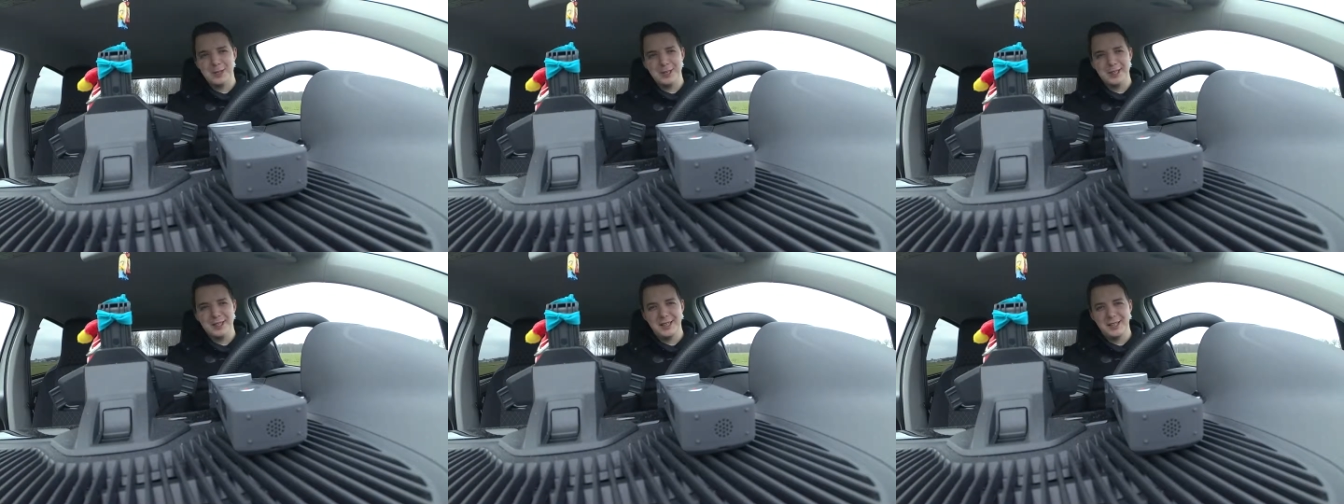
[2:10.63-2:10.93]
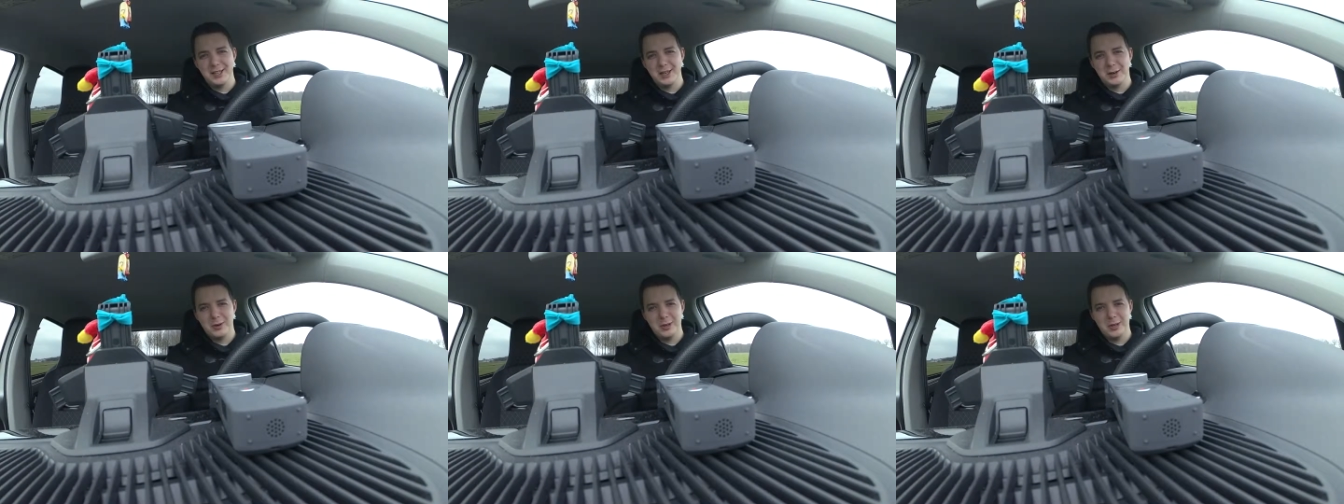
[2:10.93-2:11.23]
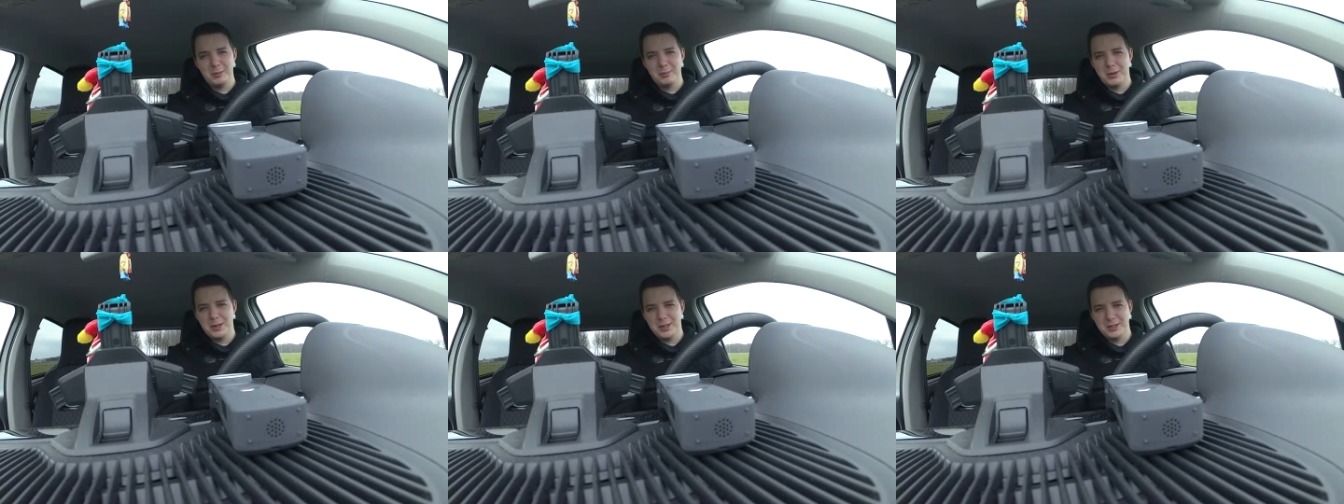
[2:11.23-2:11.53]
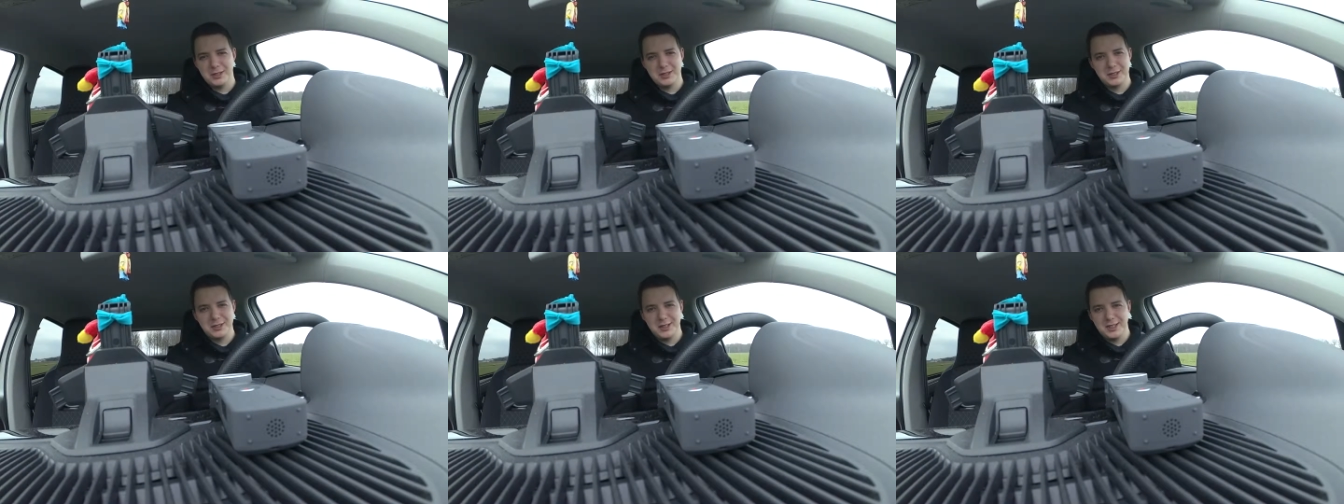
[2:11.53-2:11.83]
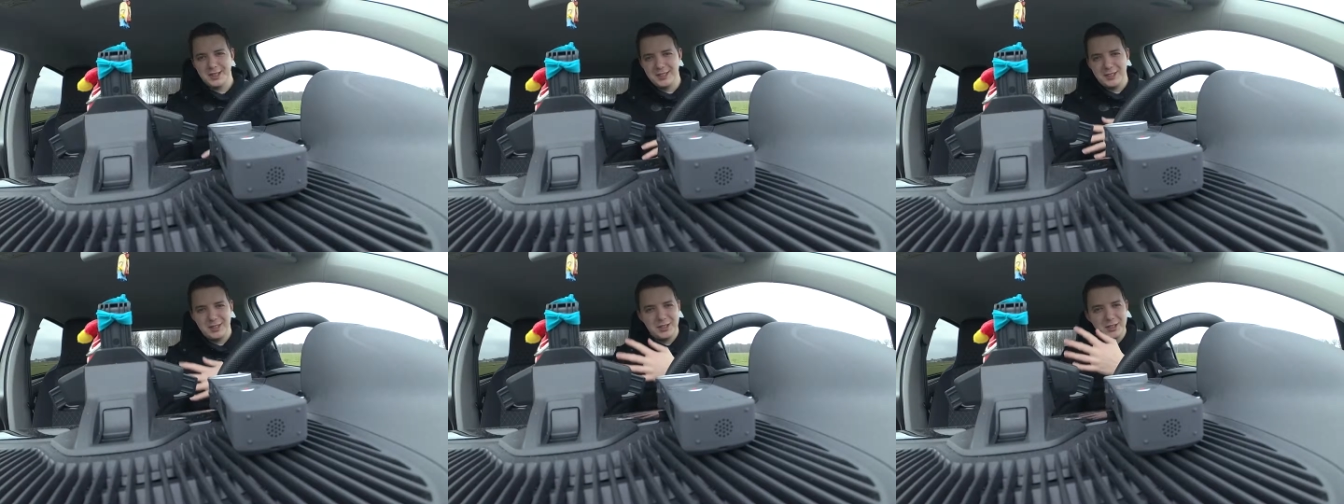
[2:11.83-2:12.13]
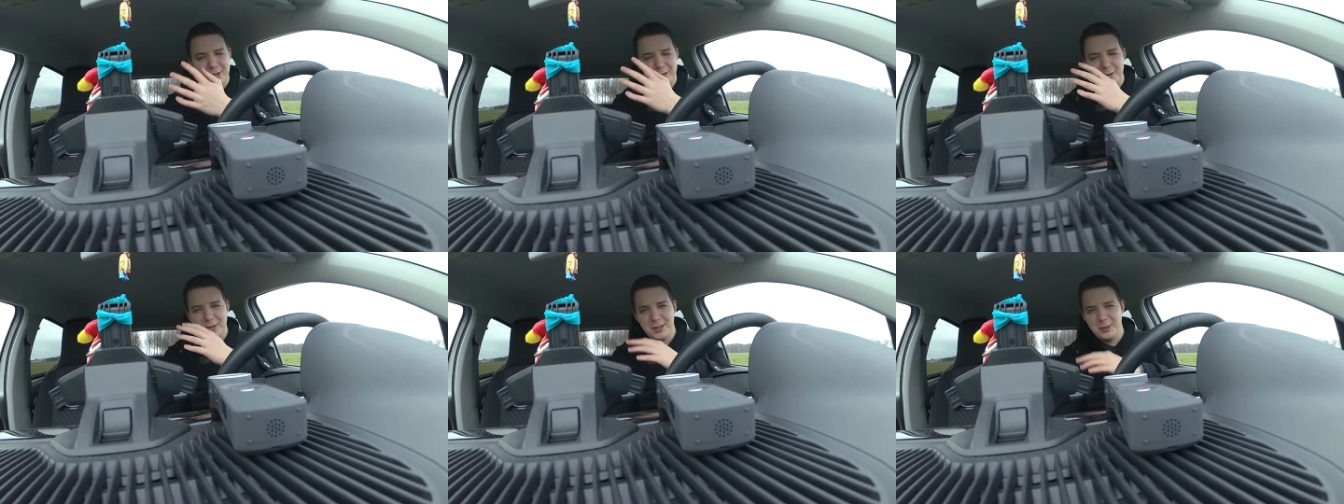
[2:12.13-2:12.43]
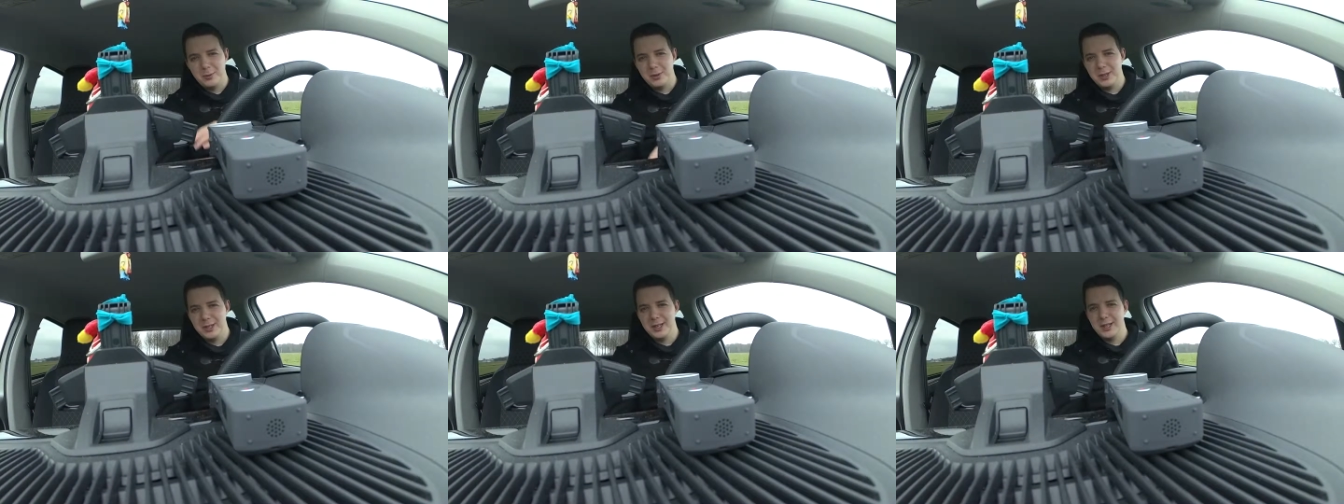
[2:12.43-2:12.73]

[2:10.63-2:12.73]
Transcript: When they go in a bus, they show it.